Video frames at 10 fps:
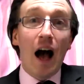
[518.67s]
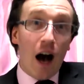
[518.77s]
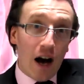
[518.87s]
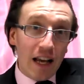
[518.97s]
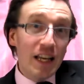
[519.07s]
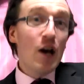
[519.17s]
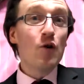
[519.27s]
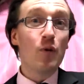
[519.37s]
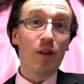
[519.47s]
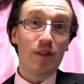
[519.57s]
"I know
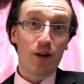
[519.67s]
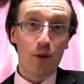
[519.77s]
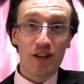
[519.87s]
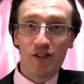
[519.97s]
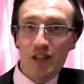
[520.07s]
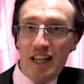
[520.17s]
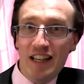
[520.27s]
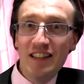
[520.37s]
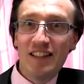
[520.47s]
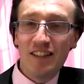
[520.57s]
what the question
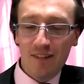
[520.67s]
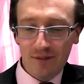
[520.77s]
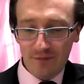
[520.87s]
is."